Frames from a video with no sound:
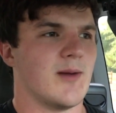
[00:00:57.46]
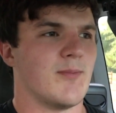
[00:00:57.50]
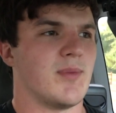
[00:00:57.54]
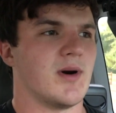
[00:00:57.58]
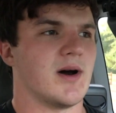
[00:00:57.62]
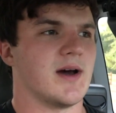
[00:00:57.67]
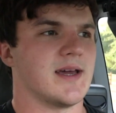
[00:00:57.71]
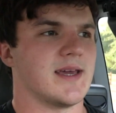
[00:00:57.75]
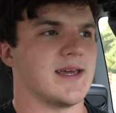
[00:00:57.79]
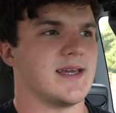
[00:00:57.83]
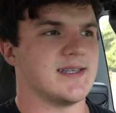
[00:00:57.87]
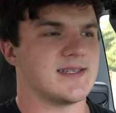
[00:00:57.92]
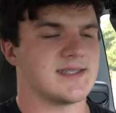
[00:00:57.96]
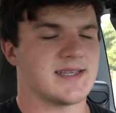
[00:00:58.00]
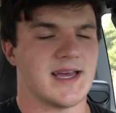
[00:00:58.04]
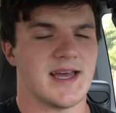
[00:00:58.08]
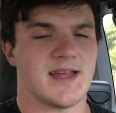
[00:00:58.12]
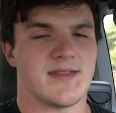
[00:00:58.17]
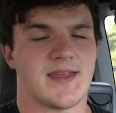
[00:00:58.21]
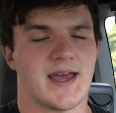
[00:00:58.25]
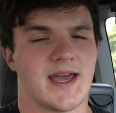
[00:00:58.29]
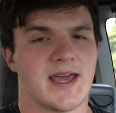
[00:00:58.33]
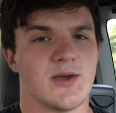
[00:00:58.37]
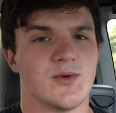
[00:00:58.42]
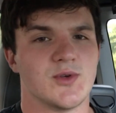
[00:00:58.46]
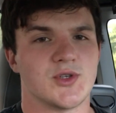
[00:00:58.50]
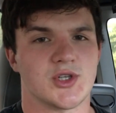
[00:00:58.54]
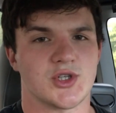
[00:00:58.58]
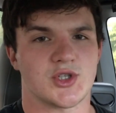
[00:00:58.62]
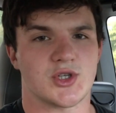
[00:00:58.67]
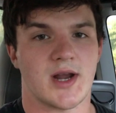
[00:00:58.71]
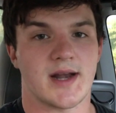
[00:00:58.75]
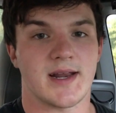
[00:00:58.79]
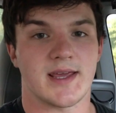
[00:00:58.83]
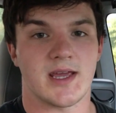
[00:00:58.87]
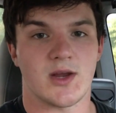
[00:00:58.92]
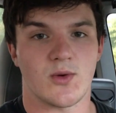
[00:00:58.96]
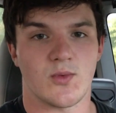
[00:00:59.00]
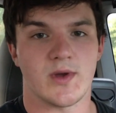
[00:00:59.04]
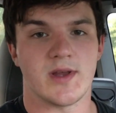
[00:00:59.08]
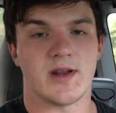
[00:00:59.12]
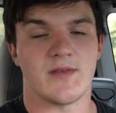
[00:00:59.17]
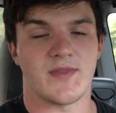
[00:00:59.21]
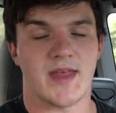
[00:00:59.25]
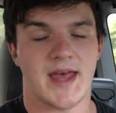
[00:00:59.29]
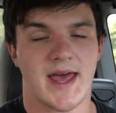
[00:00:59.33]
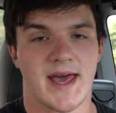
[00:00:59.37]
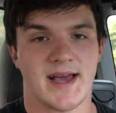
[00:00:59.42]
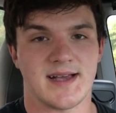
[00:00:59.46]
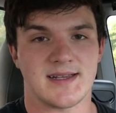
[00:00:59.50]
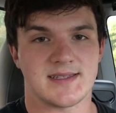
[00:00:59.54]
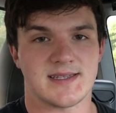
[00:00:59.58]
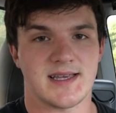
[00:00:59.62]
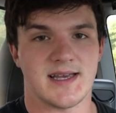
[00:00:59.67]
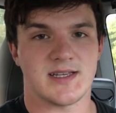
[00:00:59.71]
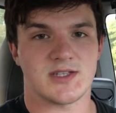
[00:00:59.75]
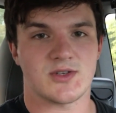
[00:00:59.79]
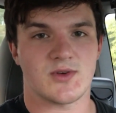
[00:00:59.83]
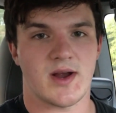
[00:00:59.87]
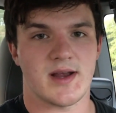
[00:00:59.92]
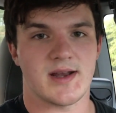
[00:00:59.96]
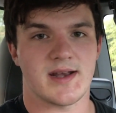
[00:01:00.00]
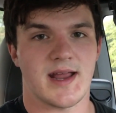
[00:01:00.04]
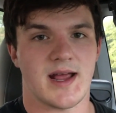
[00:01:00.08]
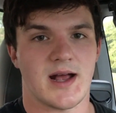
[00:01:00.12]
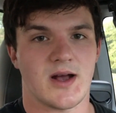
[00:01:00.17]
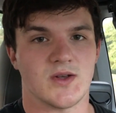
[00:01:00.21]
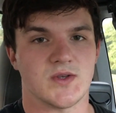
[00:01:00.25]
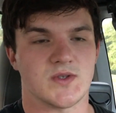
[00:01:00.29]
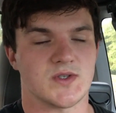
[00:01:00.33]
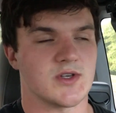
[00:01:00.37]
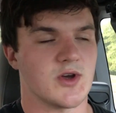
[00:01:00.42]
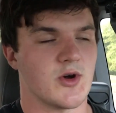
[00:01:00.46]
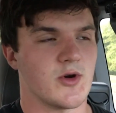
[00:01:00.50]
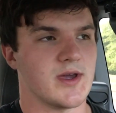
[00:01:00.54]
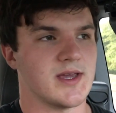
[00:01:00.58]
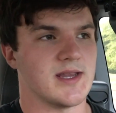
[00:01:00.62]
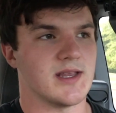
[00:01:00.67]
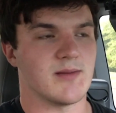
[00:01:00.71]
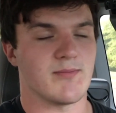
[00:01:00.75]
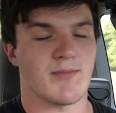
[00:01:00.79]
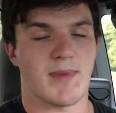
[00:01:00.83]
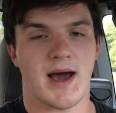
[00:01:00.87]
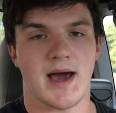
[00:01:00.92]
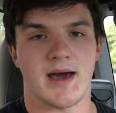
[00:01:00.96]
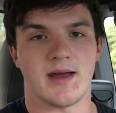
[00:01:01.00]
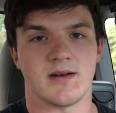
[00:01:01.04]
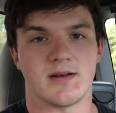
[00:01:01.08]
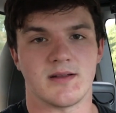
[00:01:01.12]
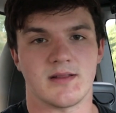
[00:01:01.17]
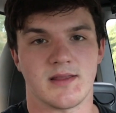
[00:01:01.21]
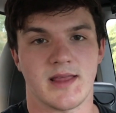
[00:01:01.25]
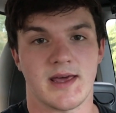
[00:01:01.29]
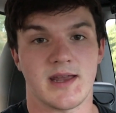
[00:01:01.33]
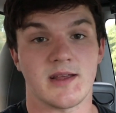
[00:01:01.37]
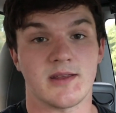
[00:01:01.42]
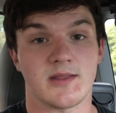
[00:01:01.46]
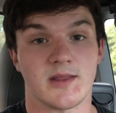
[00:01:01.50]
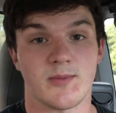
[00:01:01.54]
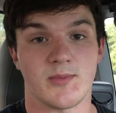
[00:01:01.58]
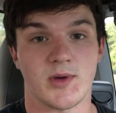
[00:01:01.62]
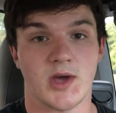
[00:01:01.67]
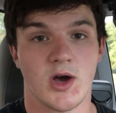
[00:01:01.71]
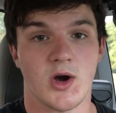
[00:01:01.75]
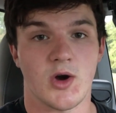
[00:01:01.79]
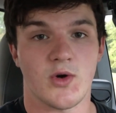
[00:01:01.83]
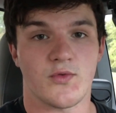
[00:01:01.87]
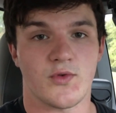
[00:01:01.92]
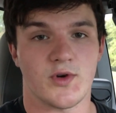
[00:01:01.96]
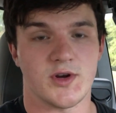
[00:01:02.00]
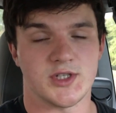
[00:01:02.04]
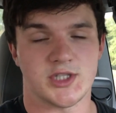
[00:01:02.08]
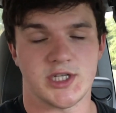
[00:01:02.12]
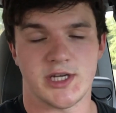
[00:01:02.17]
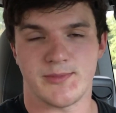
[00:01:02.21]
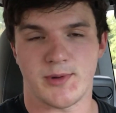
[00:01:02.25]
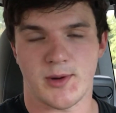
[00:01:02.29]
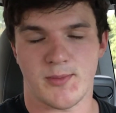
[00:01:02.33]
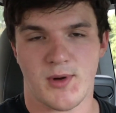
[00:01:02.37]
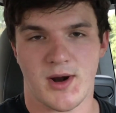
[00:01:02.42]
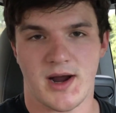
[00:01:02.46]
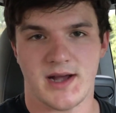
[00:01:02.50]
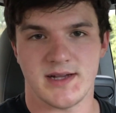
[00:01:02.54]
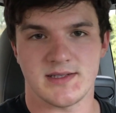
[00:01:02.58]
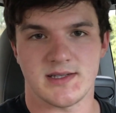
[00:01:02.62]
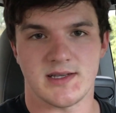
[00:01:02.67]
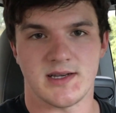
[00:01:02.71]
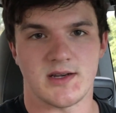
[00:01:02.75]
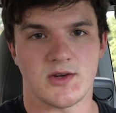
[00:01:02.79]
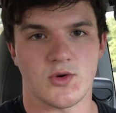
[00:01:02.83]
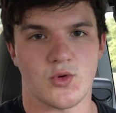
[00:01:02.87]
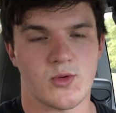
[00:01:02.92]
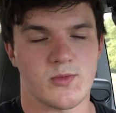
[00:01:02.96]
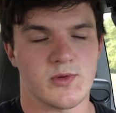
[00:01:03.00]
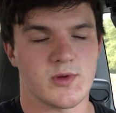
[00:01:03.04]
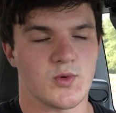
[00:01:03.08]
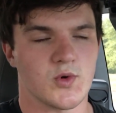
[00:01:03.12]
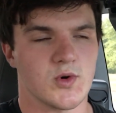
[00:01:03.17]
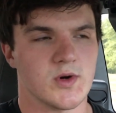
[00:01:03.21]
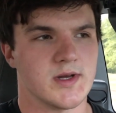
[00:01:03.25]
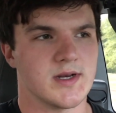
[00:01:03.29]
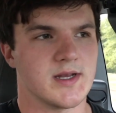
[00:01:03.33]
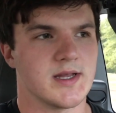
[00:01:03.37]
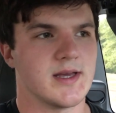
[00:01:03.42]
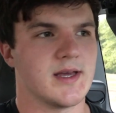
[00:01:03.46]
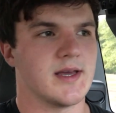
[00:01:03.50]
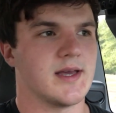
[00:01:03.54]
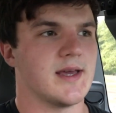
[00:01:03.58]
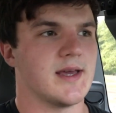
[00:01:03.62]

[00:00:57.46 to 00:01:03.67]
but he said that he was just trying to get rid of the excess right now, so he didn't mind letting them go for a cheaper price than he normally would.